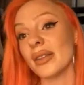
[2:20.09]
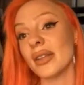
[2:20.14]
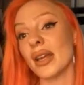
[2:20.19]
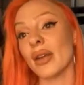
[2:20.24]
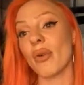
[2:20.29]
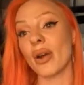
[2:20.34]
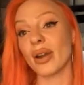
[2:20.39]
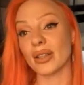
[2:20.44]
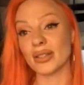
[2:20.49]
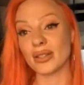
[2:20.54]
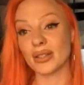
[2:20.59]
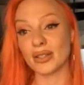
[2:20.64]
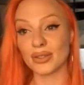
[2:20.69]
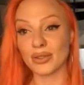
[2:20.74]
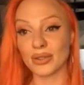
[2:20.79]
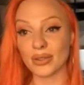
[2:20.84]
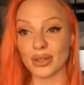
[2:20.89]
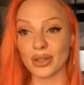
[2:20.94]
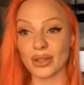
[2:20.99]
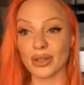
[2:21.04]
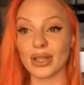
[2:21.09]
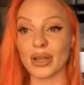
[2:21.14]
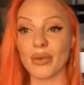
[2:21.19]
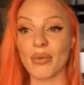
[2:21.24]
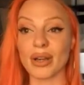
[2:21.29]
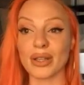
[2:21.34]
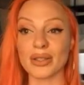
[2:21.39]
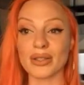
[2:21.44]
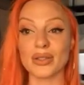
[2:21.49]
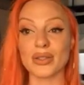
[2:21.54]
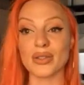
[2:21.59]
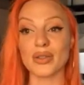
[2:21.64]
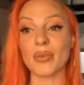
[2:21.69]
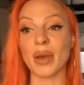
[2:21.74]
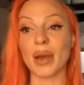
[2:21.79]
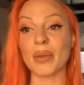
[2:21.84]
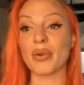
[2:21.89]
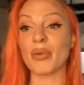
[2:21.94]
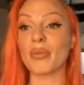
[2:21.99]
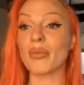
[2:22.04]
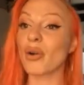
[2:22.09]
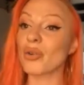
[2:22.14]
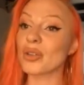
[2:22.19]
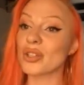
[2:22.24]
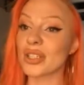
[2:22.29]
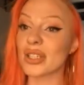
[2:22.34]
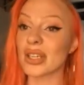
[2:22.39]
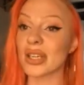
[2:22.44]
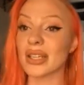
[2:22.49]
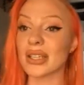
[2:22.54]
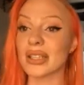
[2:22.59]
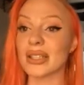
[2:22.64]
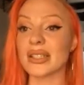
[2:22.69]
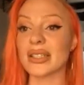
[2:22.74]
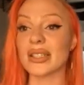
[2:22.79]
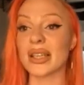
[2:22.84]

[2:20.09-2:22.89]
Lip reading: They wanted to do my promotions.